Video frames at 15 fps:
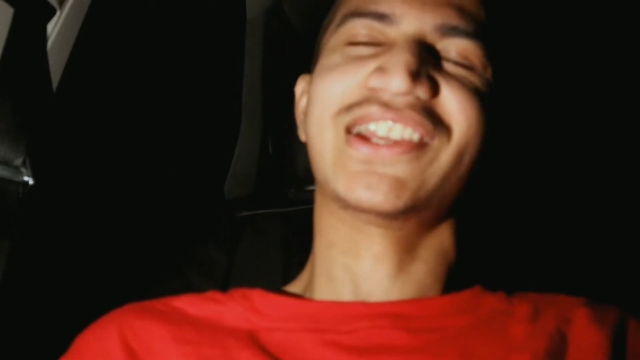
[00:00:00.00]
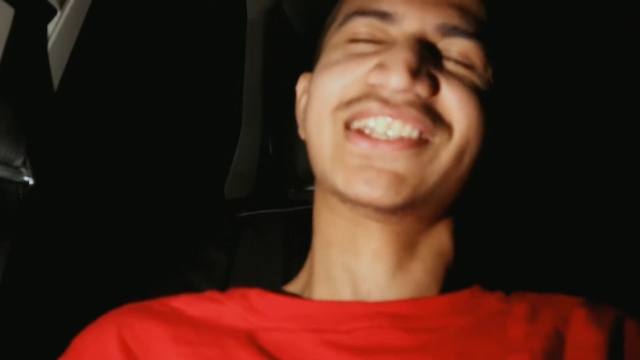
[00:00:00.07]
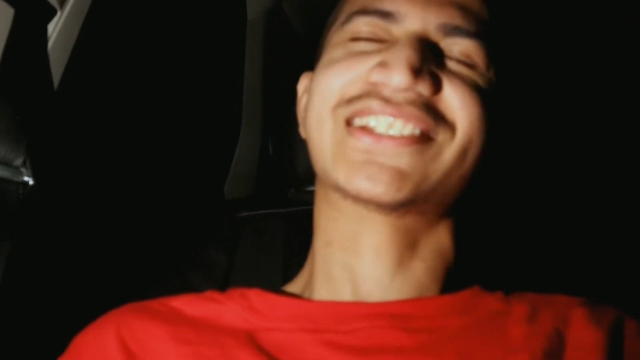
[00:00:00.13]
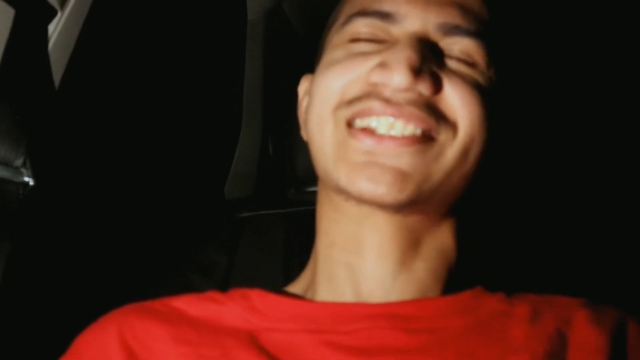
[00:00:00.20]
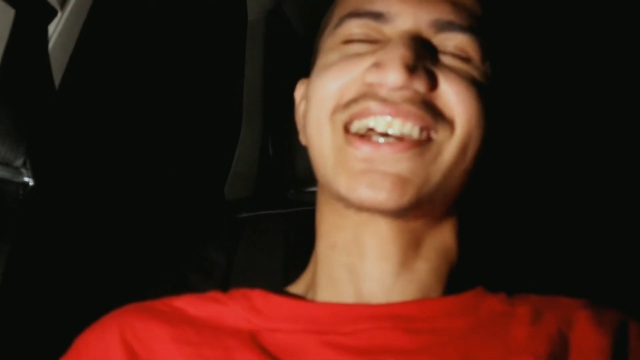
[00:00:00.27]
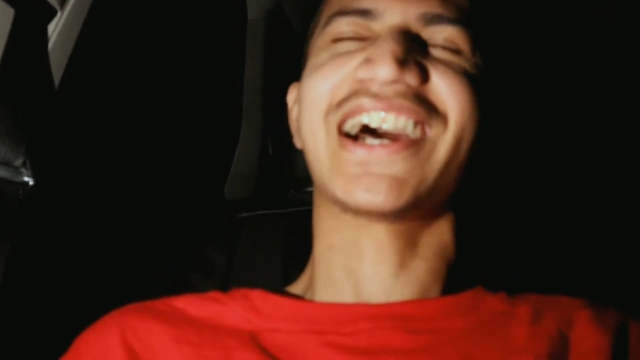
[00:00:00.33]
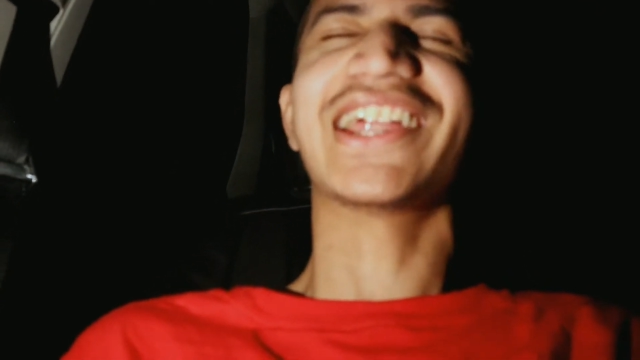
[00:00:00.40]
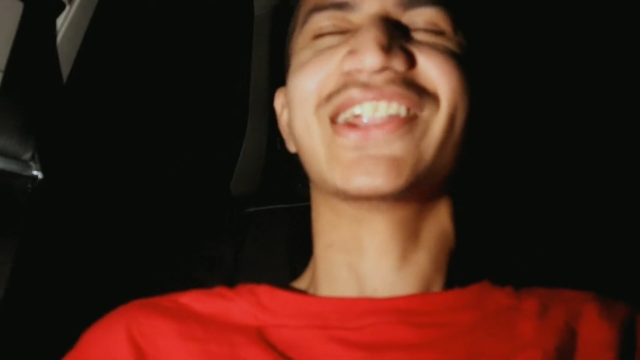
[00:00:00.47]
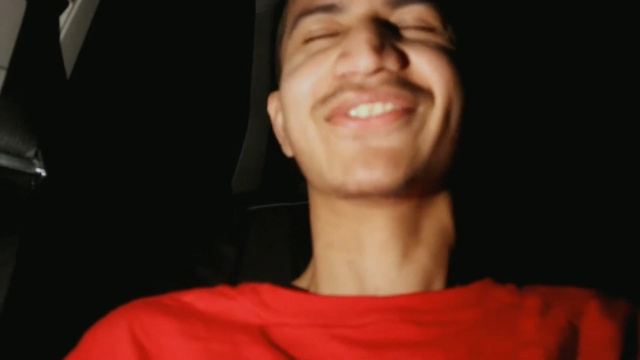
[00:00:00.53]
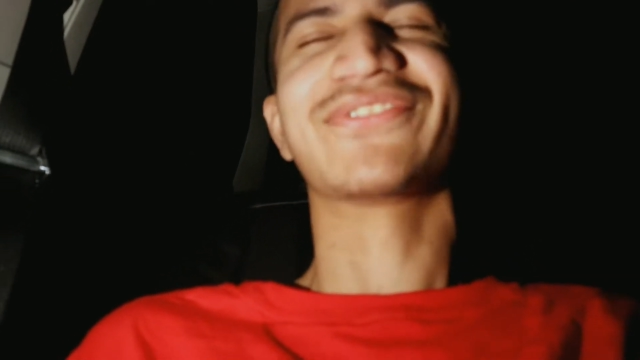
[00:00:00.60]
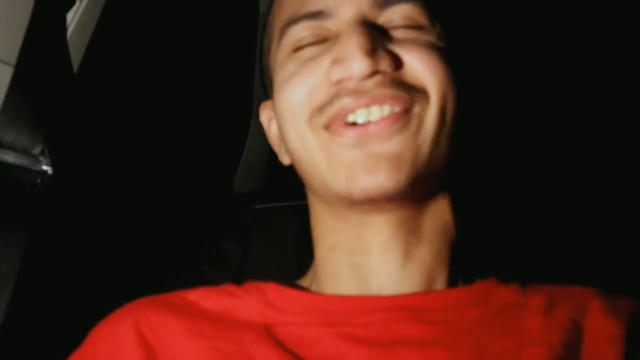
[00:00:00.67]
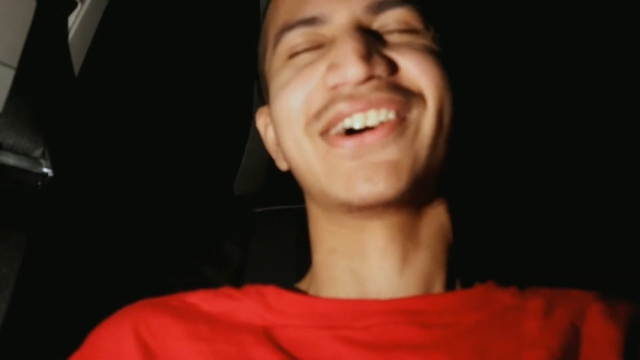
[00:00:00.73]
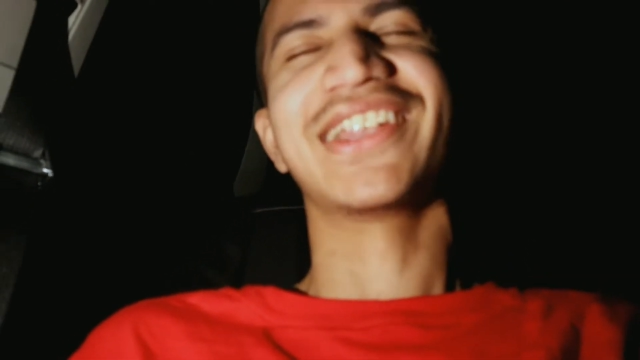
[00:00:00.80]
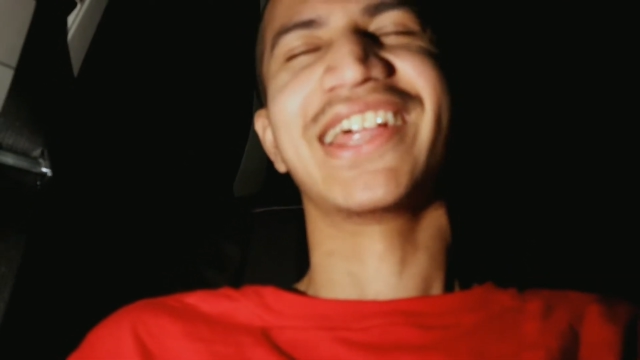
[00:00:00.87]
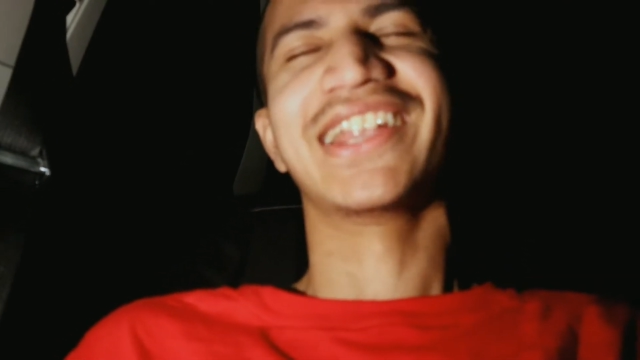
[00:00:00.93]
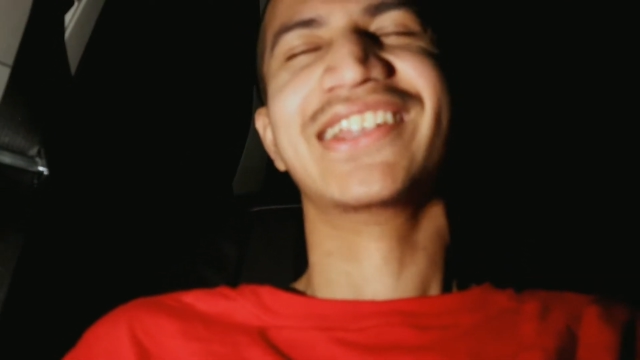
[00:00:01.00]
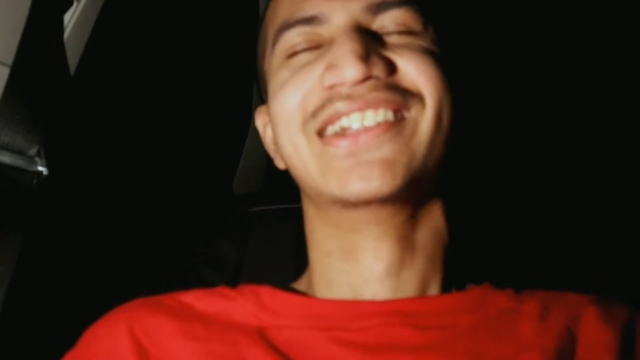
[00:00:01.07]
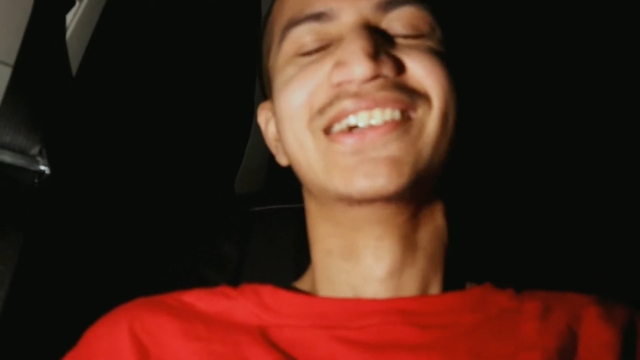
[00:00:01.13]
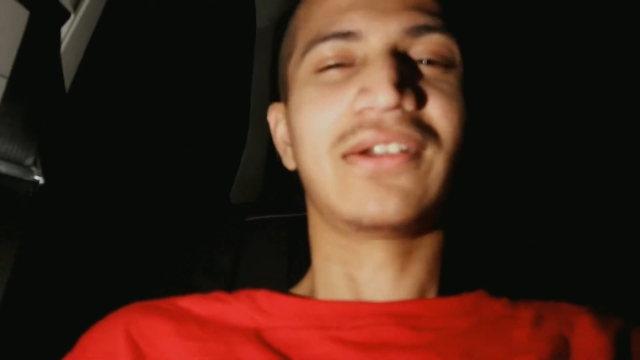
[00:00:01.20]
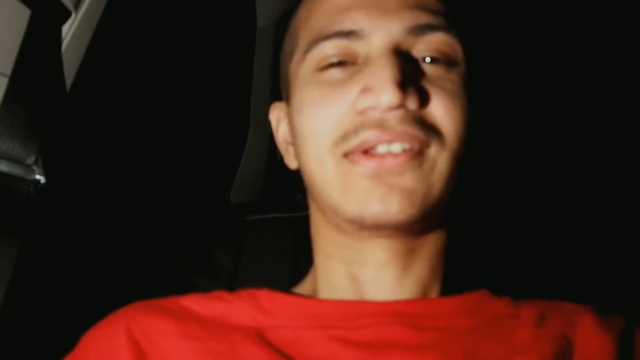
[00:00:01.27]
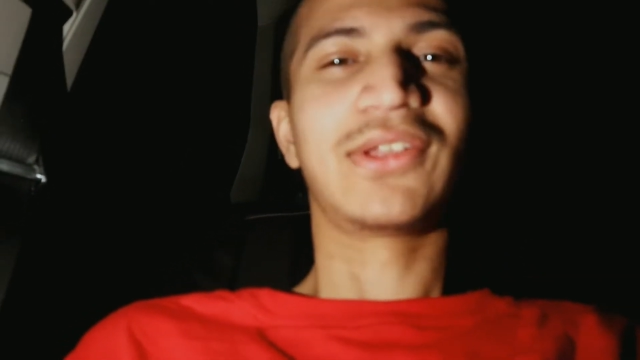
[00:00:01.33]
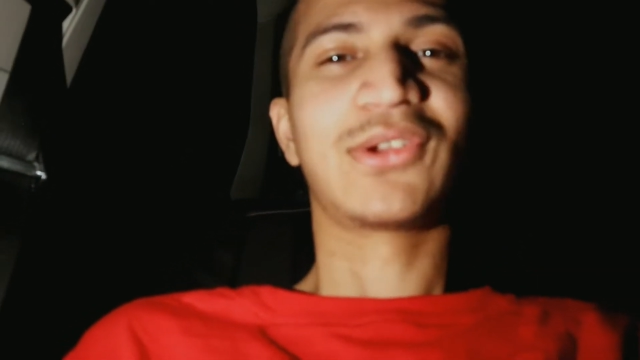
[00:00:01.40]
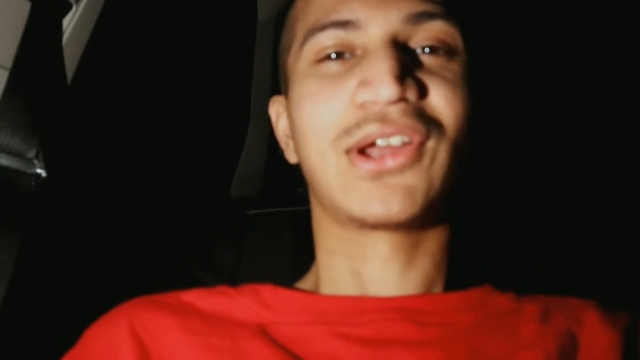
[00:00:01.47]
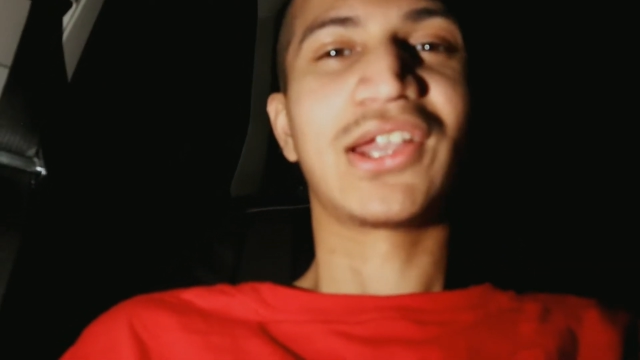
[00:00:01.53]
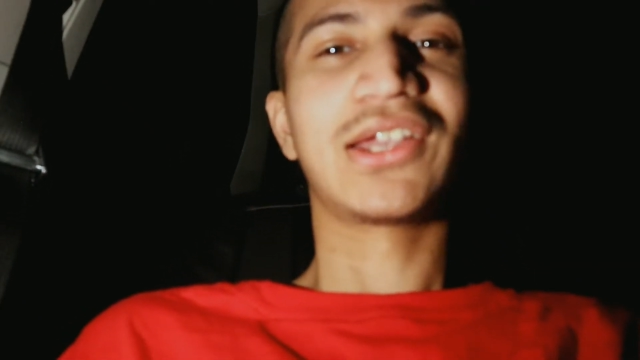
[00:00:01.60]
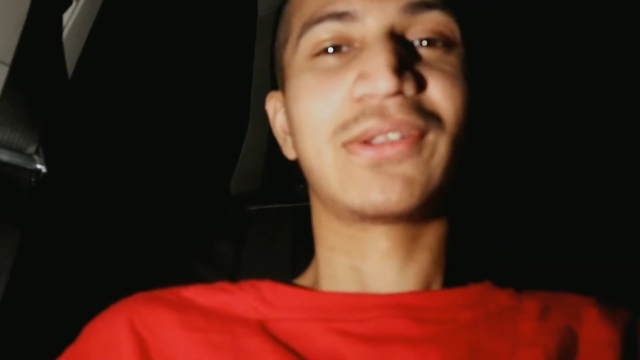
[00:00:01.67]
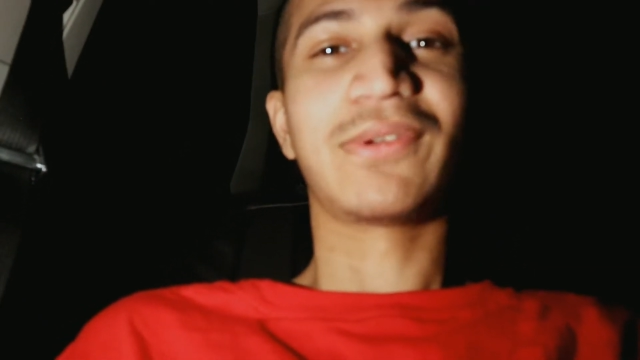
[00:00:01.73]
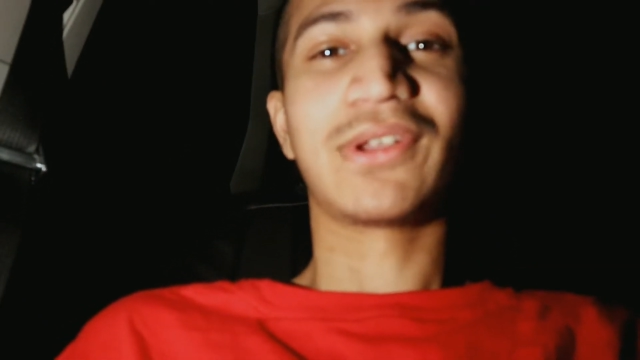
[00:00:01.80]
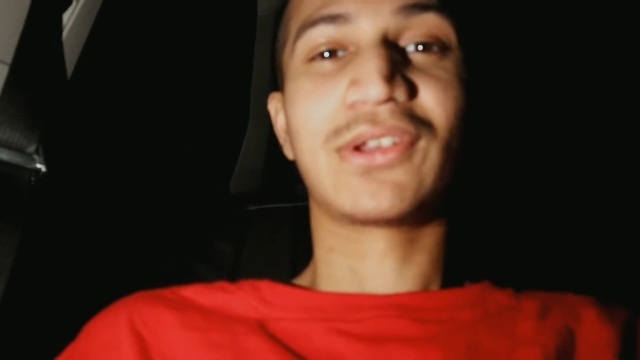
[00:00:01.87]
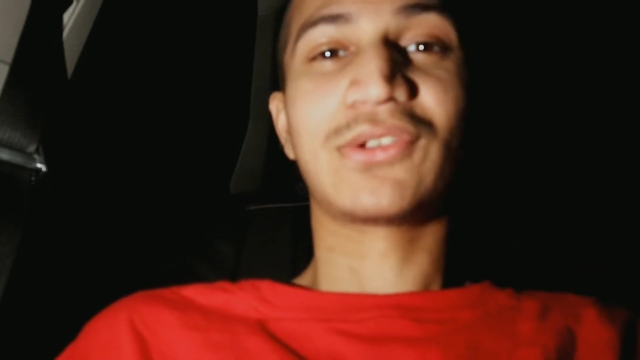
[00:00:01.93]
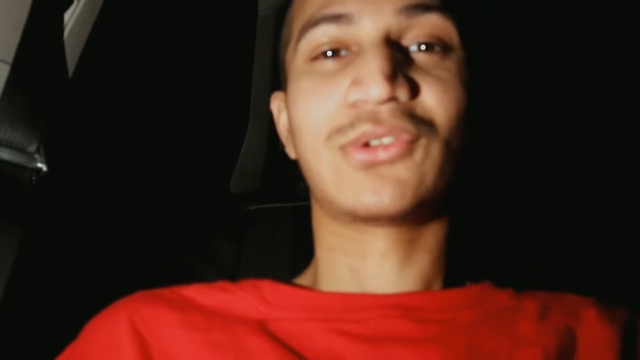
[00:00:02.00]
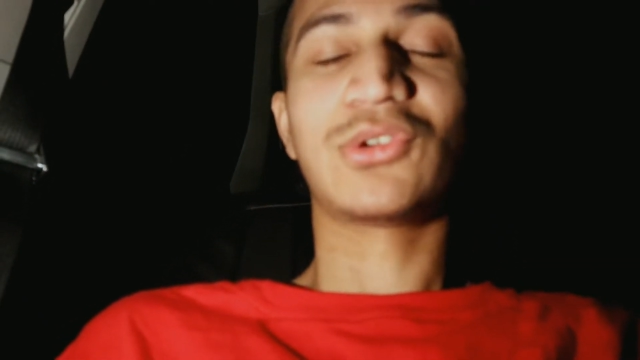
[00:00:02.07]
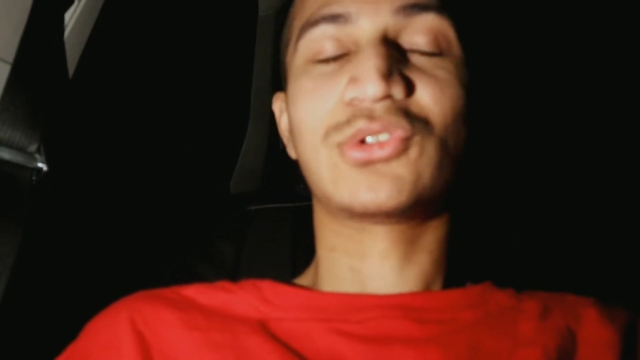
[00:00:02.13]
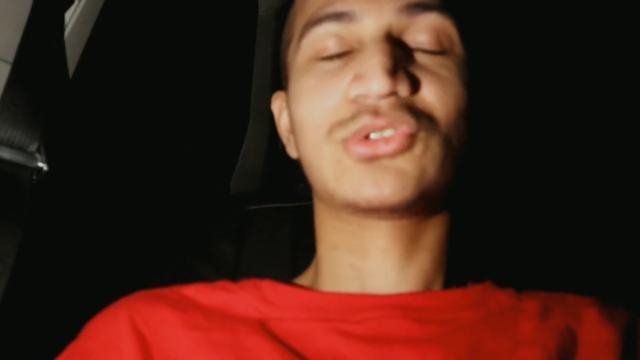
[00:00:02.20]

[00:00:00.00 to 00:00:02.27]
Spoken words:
It's kind of fun and you cannot even go